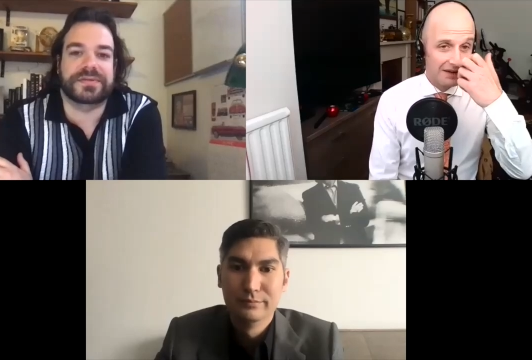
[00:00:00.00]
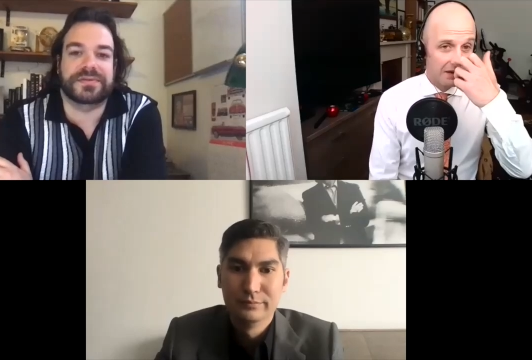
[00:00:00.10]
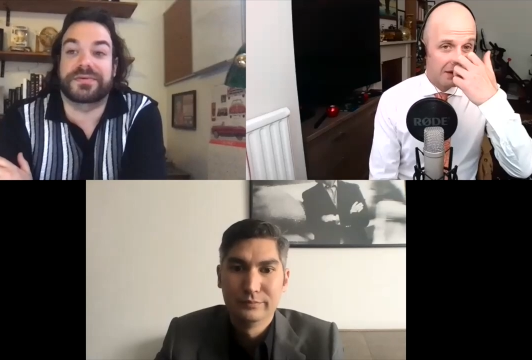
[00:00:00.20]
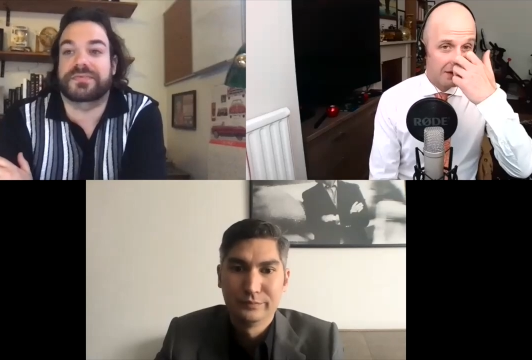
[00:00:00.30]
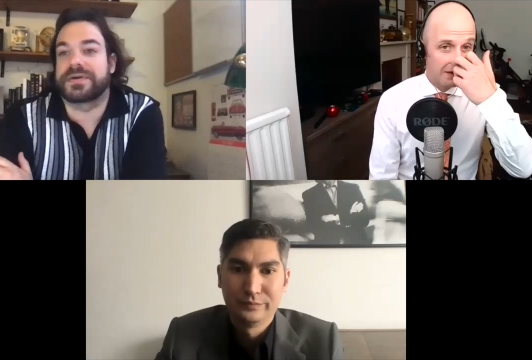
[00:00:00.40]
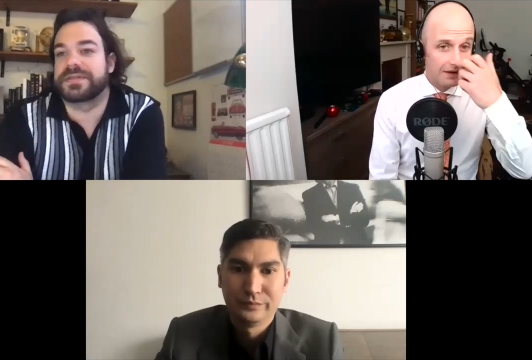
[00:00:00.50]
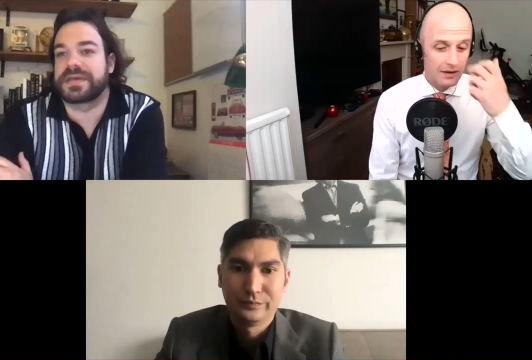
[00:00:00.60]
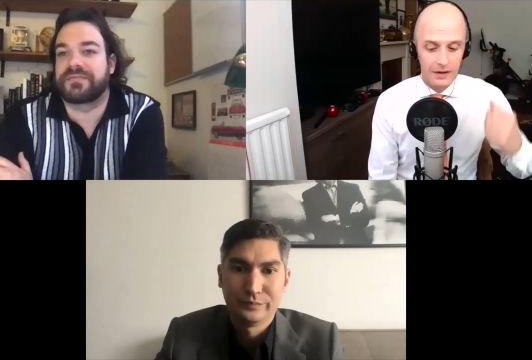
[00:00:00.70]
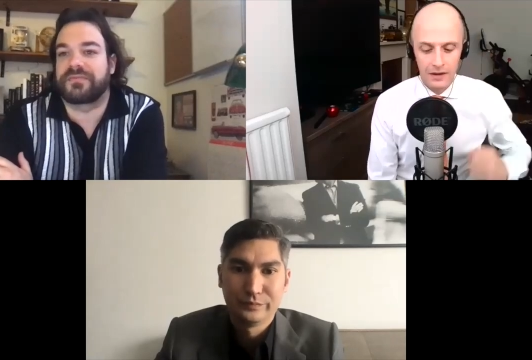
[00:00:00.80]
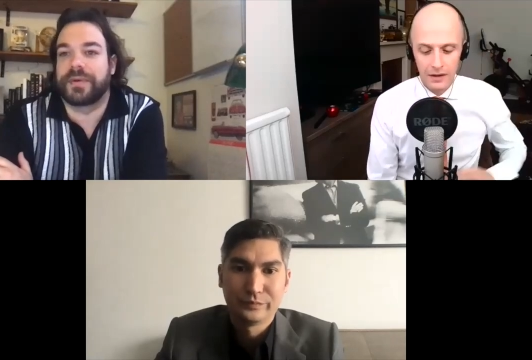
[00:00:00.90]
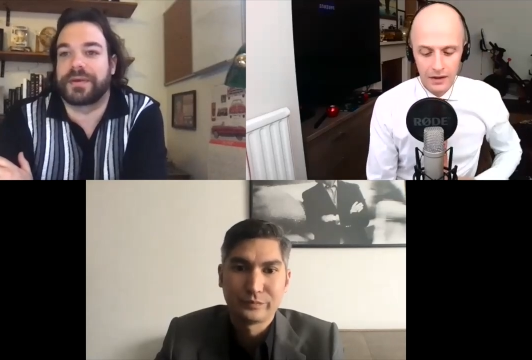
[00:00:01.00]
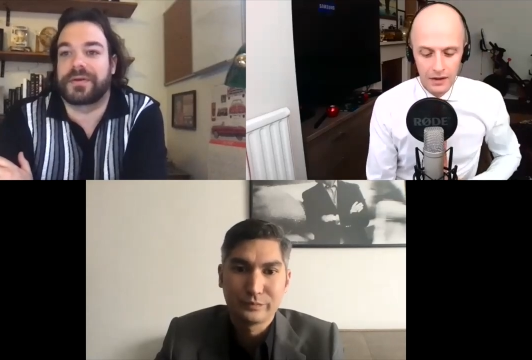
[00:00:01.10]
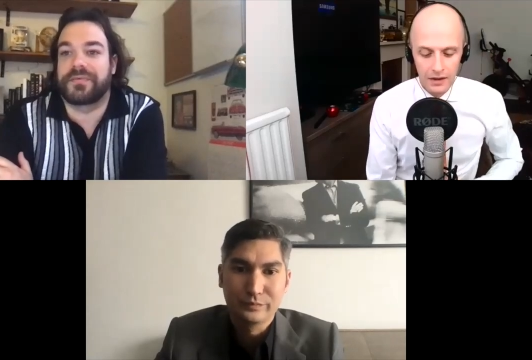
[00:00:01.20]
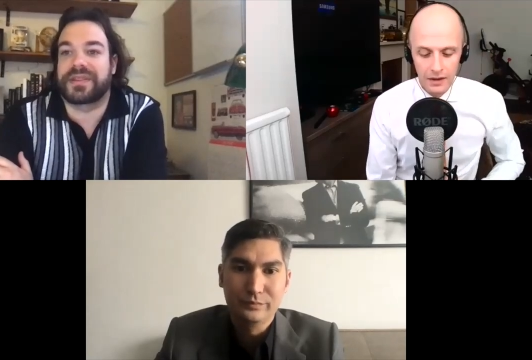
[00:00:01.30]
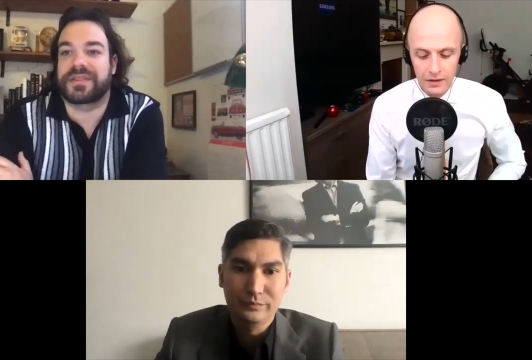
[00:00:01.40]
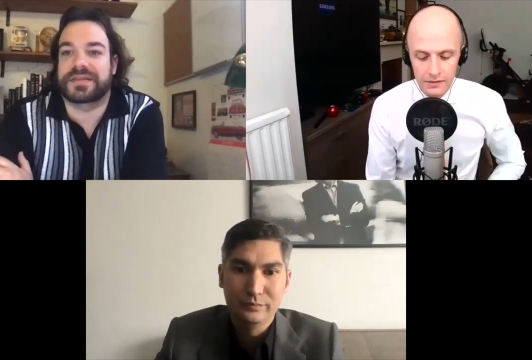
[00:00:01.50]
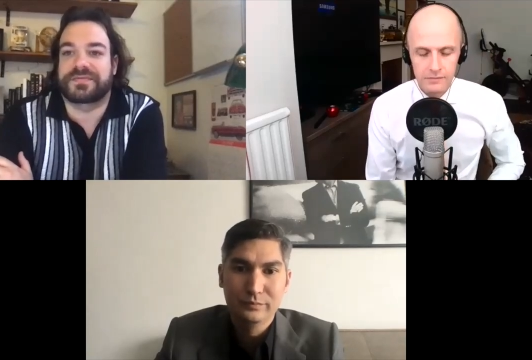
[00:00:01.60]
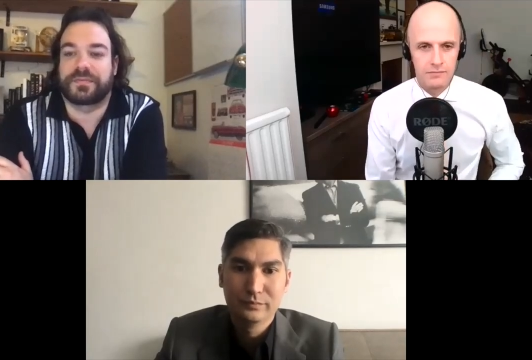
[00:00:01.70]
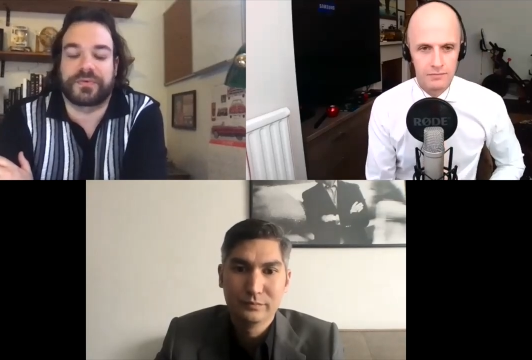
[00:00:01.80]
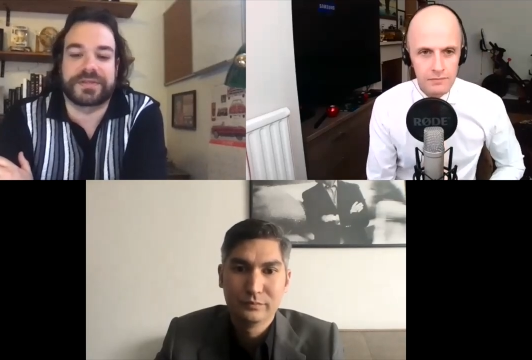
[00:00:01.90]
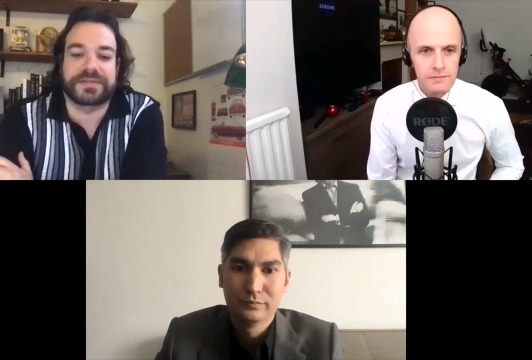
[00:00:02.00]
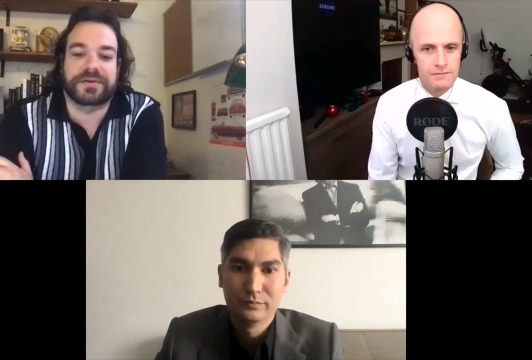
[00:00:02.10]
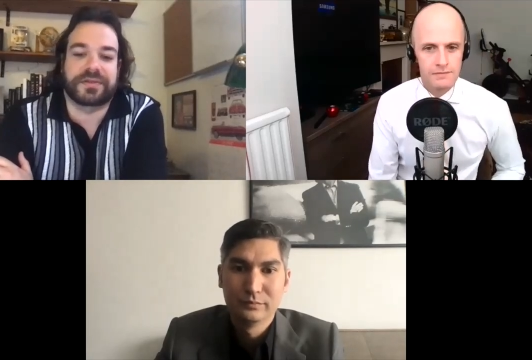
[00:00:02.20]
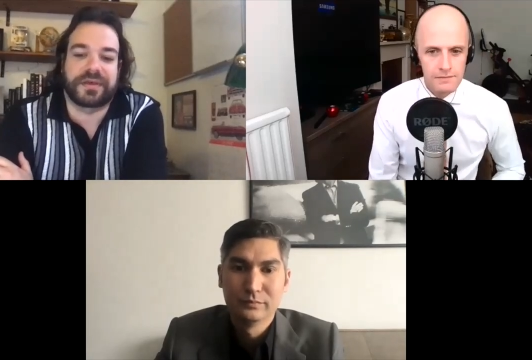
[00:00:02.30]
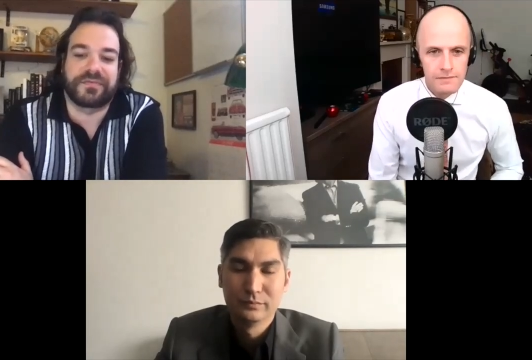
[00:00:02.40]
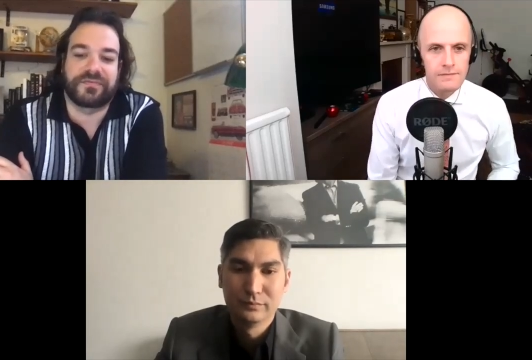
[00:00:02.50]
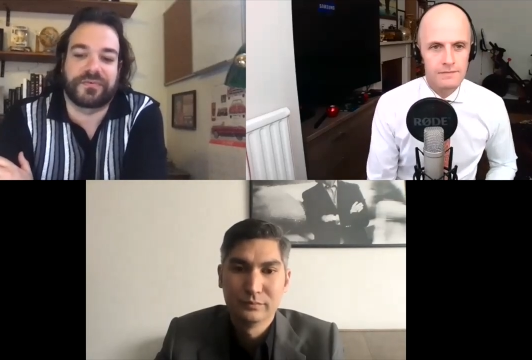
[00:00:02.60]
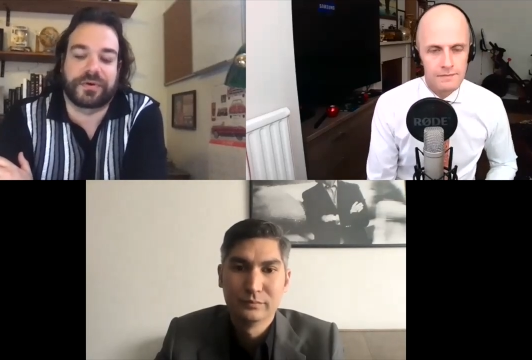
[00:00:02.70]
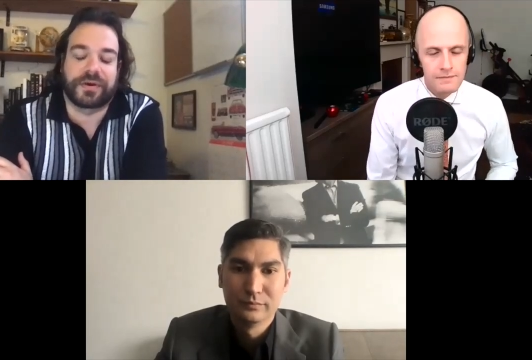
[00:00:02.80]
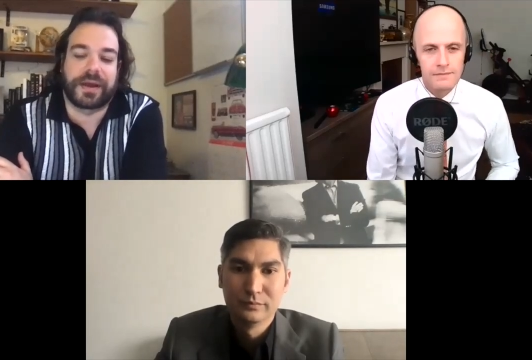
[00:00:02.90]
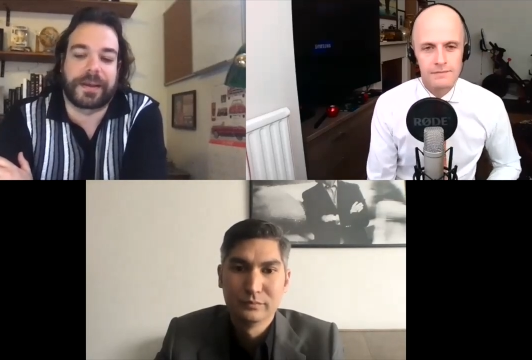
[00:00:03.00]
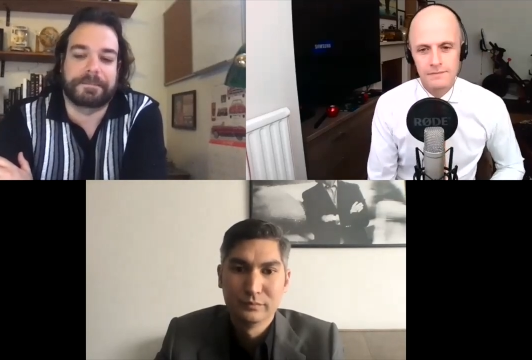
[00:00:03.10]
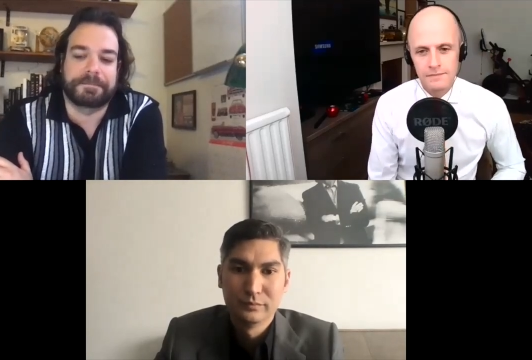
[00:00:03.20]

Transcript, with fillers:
Speaker 1: those are ones I'm familiar with just from researching for um,